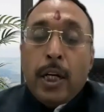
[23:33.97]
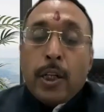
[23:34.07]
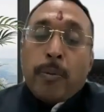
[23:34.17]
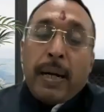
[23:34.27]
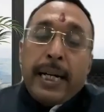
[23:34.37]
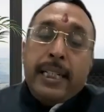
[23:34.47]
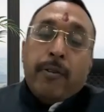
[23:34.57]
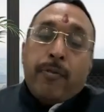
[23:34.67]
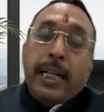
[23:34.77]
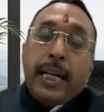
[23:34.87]
So, my
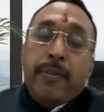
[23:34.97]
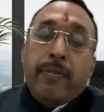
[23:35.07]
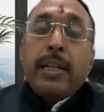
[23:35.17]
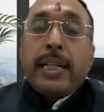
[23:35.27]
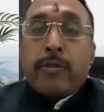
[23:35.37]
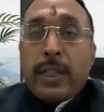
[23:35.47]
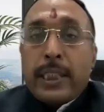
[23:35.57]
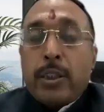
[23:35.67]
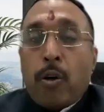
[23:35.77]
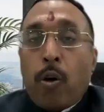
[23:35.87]
dear friend, I will
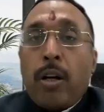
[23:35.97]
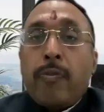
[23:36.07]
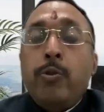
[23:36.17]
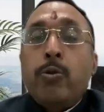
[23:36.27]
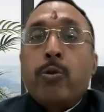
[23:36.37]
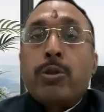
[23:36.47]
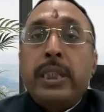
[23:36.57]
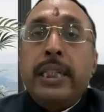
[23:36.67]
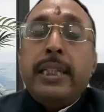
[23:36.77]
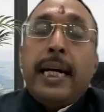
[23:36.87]
request all of you to
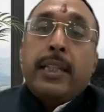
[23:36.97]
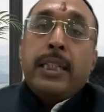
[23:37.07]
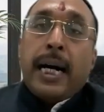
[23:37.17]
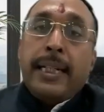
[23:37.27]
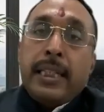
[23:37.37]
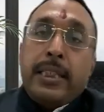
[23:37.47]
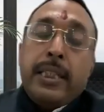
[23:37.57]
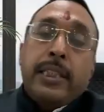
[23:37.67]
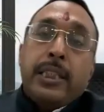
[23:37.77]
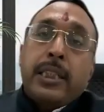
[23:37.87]
see that the ITC
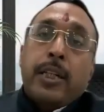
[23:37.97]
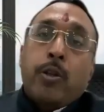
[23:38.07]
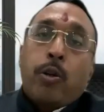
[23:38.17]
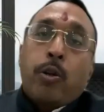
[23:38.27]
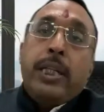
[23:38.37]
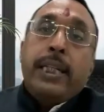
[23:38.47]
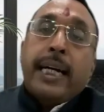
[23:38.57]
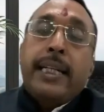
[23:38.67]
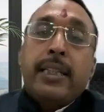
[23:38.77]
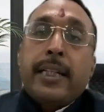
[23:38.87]
register not only
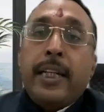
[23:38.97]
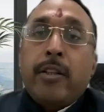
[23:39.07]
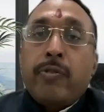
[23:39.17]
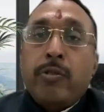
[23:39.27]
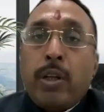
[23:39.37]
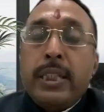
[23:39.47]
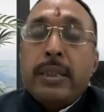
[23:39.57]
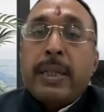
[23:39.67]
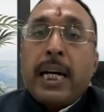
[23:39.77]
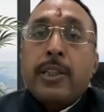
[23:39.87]
carrying the date of
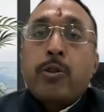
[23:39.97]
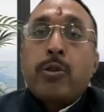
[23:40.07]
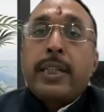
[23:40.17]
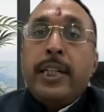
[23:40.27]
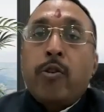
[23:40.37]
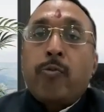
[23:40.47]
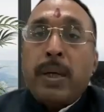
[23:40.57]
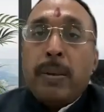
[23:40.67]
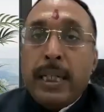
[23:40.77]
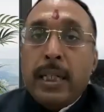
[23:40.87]
invoice but also the date of
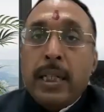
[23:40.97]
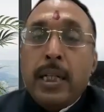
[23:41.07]
payment.